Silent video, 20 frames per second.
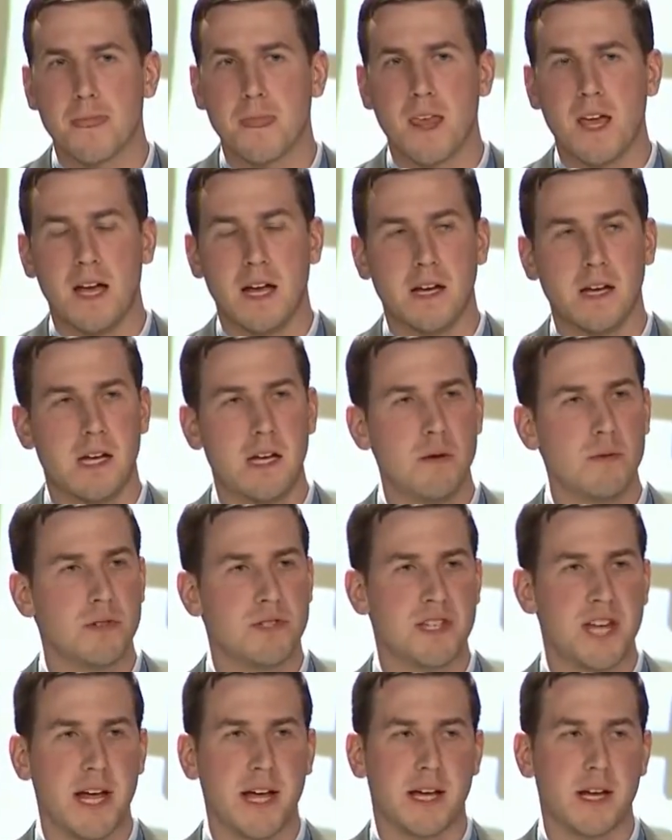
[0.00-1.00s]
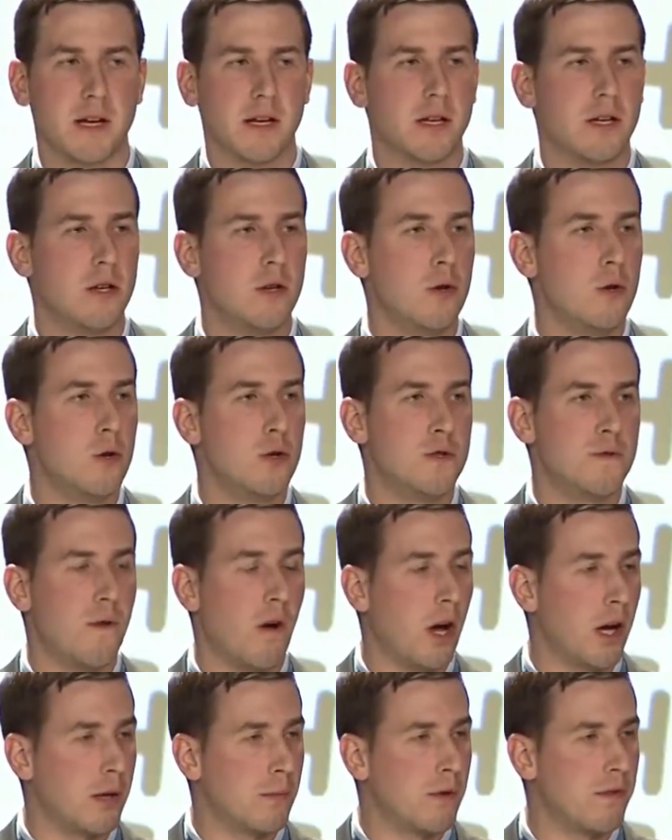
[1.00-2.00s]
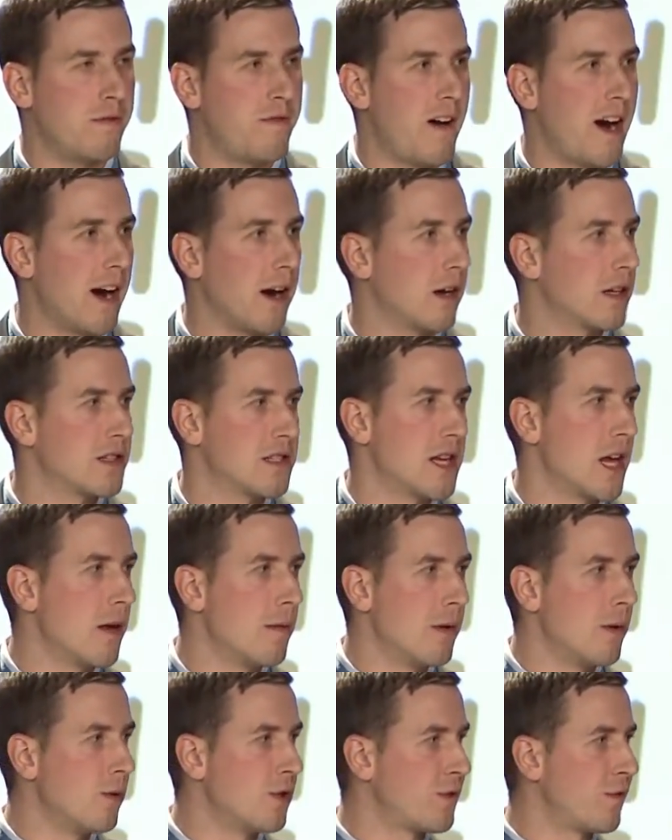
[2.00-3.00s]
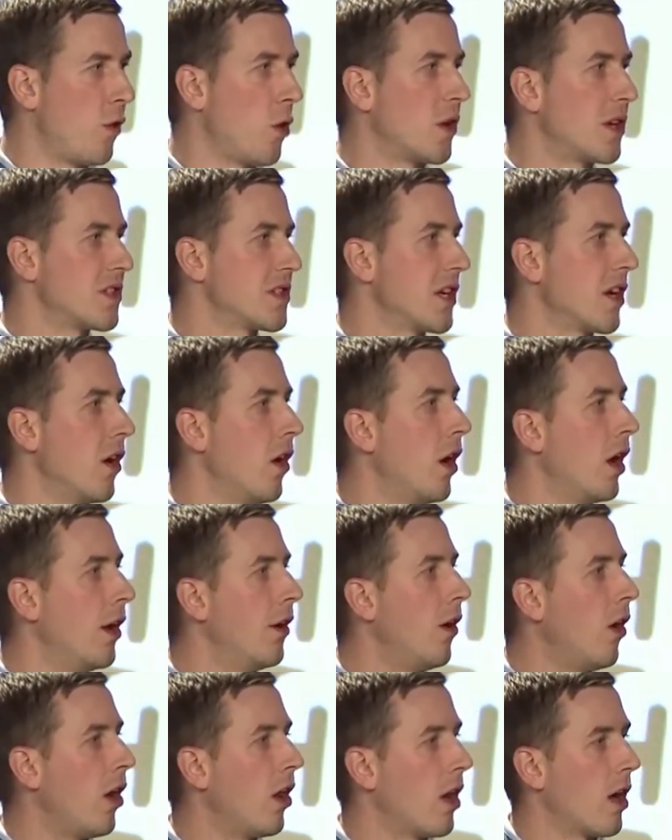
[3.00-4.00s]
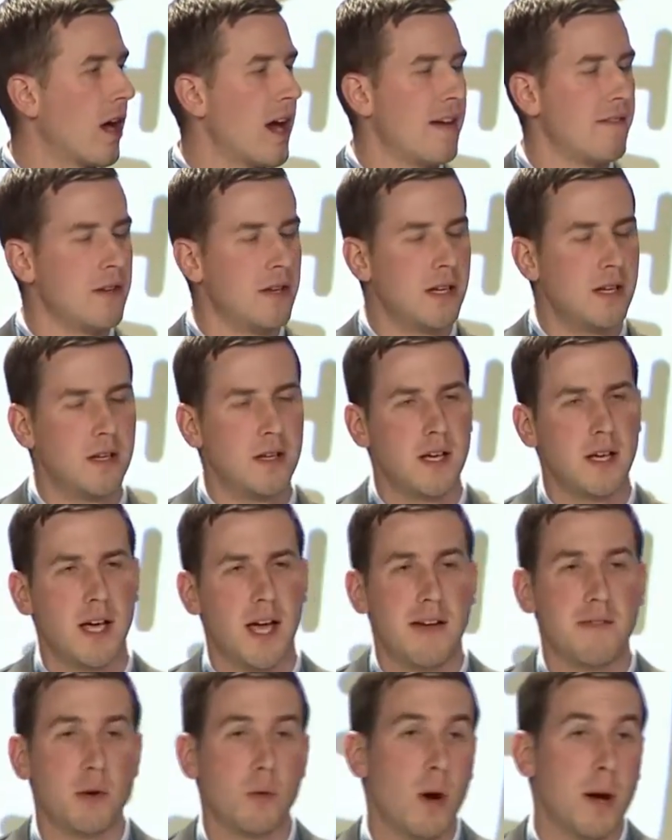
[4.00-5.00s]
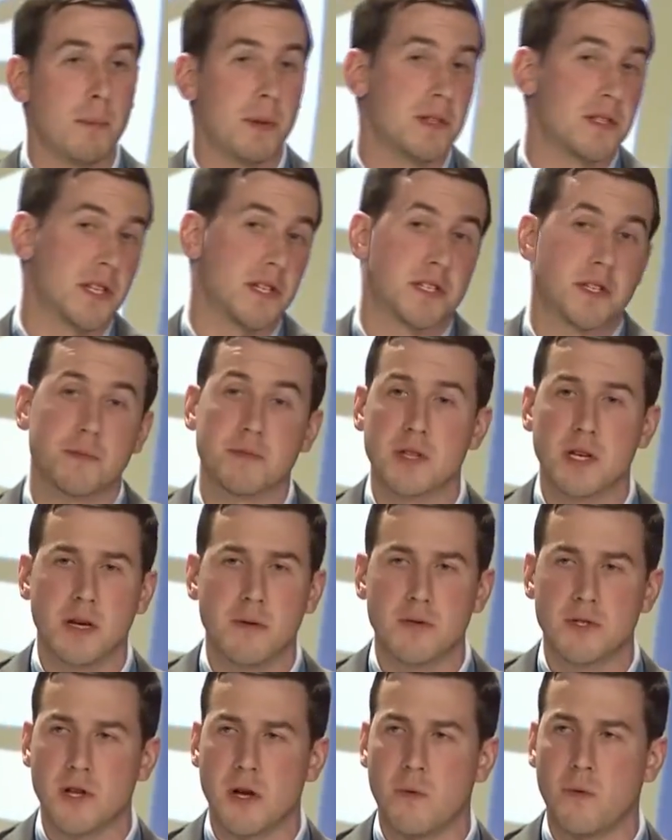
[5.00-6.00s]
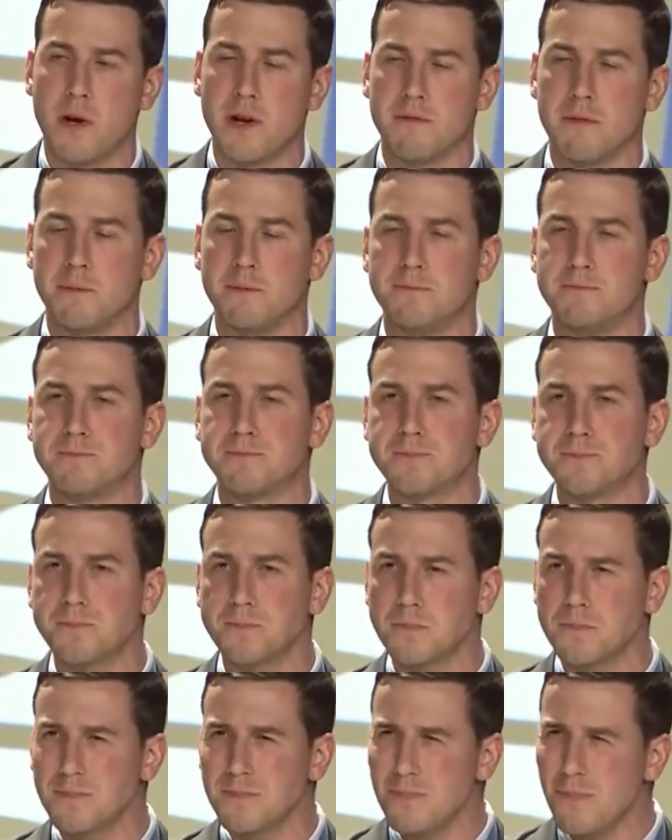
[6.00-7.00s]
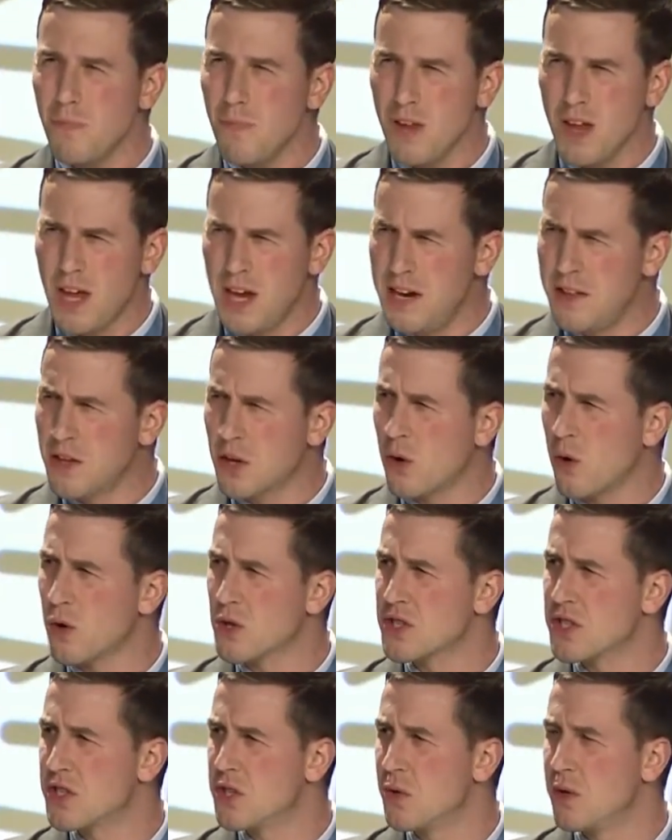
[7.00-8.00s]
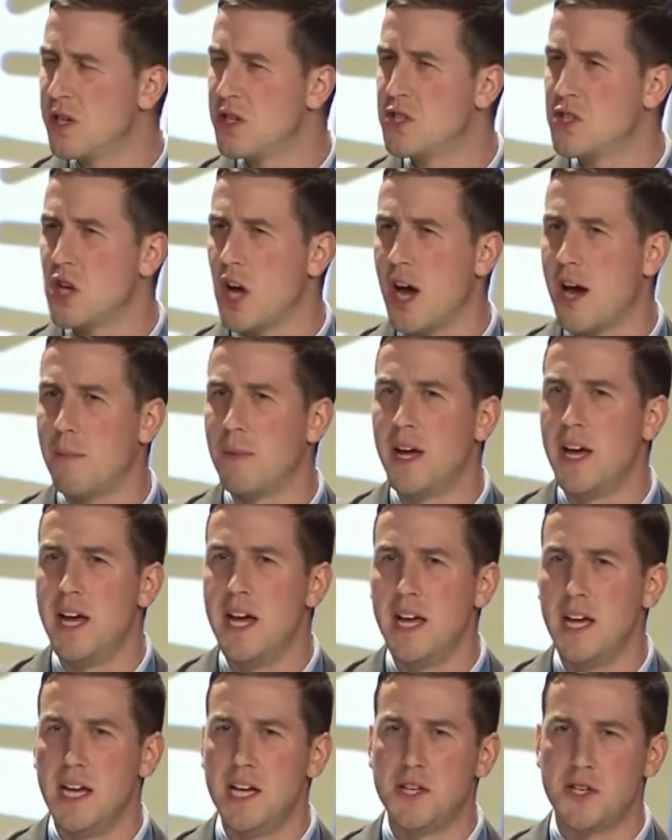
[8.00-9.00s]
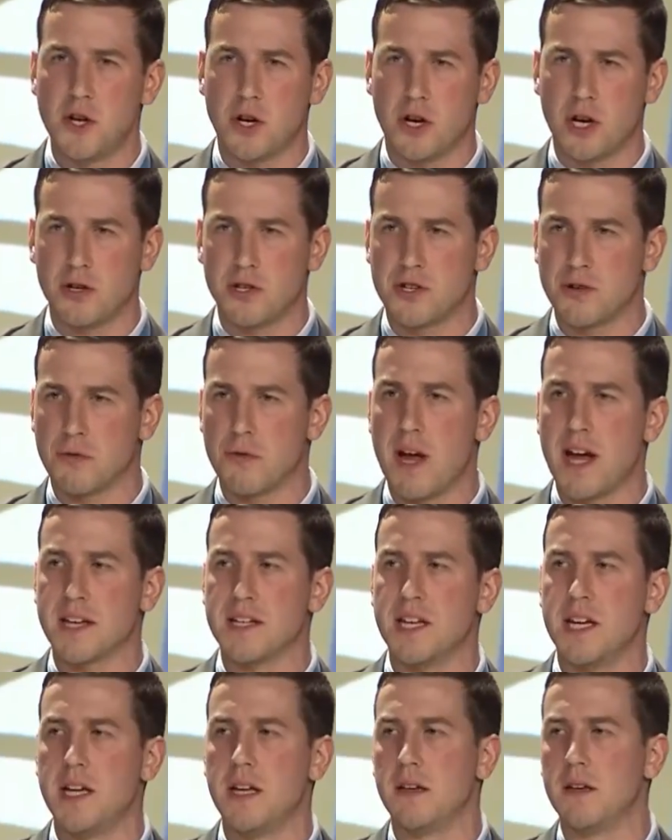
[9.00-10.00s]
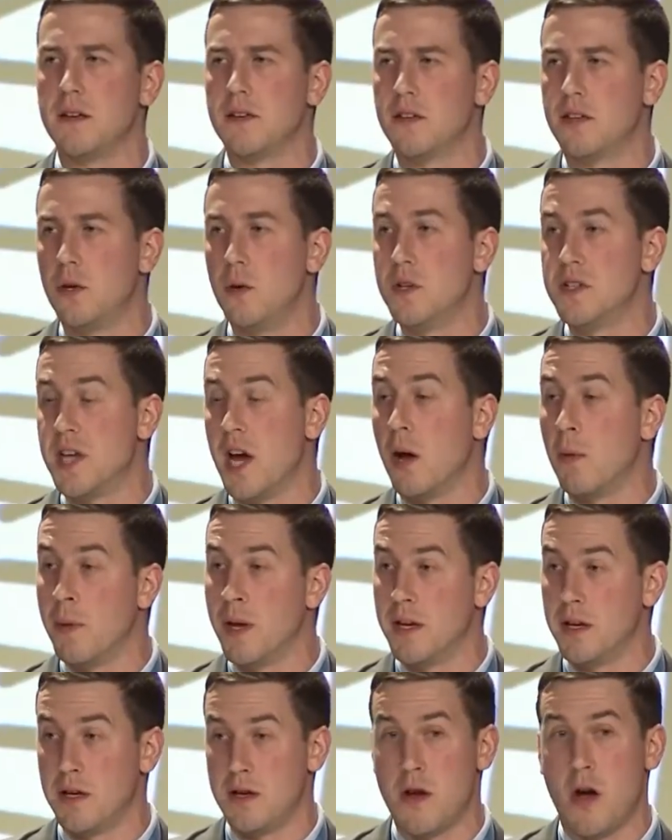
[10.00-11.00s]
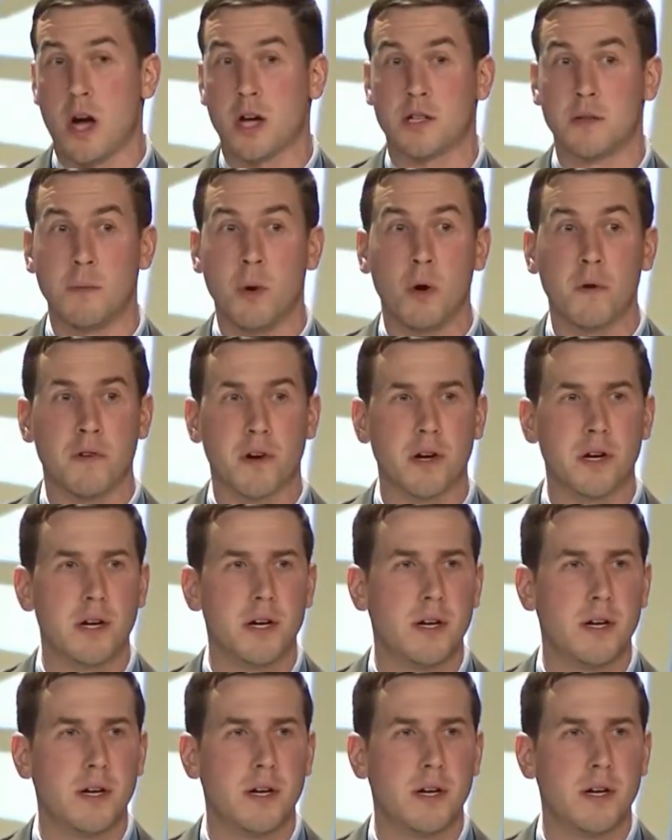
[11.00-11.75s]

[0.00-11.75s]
And he was taking a huge volume of fire because the enemy was focusing on all our heavy weapon systems, and he was on one of them. And in the course of doing his job, he took a direct hit to his helmet and knocked him over.